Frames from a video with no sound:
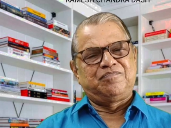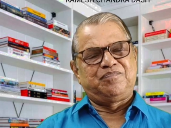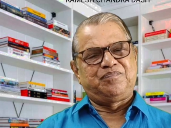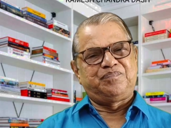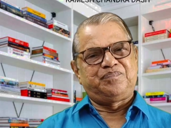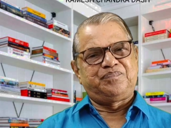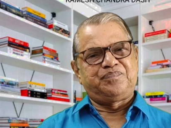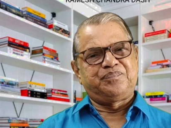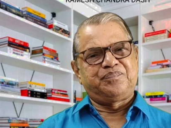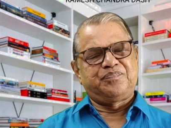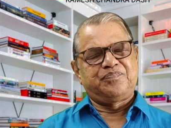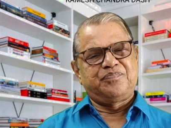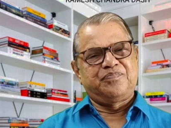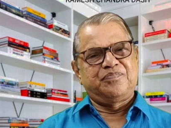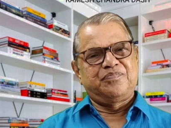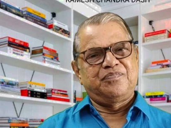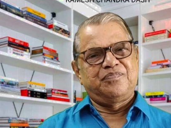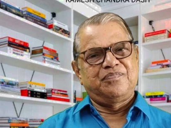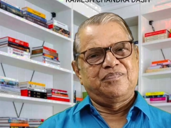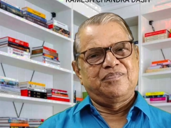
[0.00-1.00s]

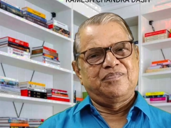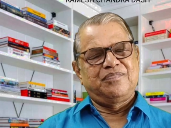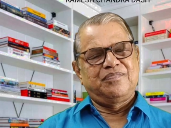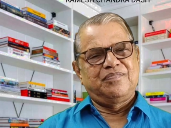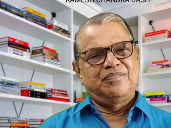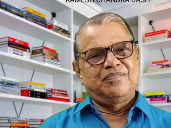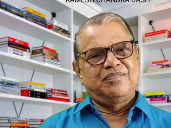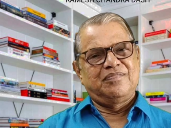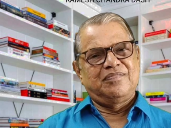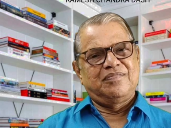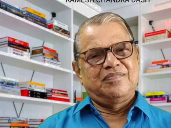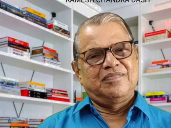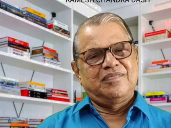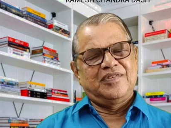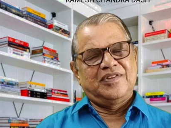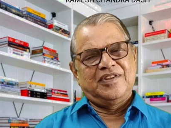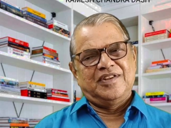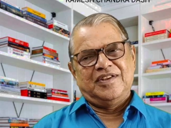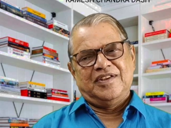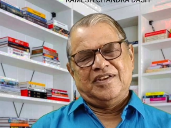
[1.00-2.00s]

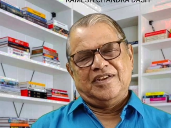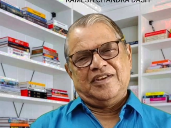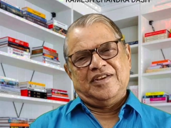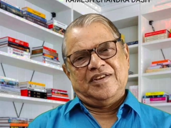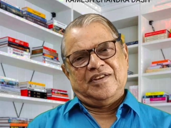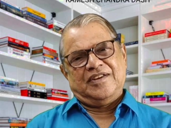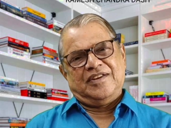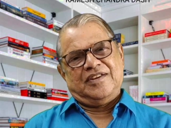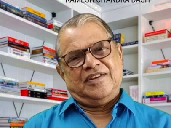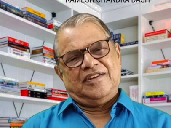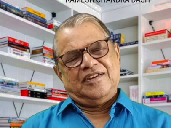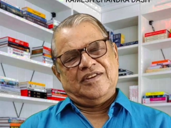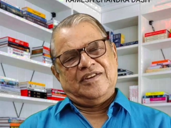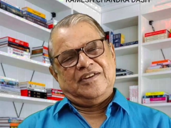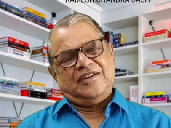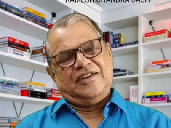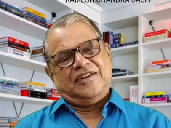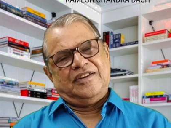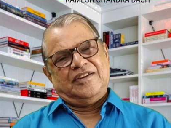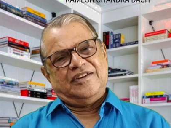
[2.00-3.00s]

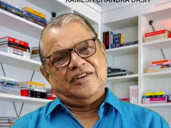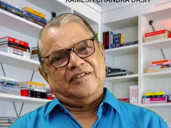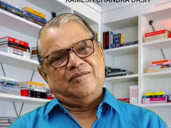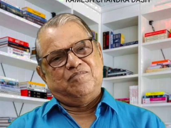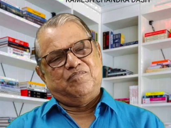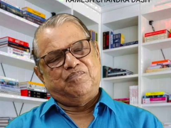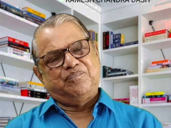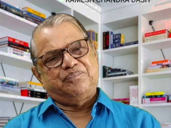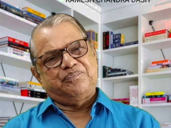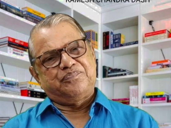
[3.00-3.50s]
[no speech]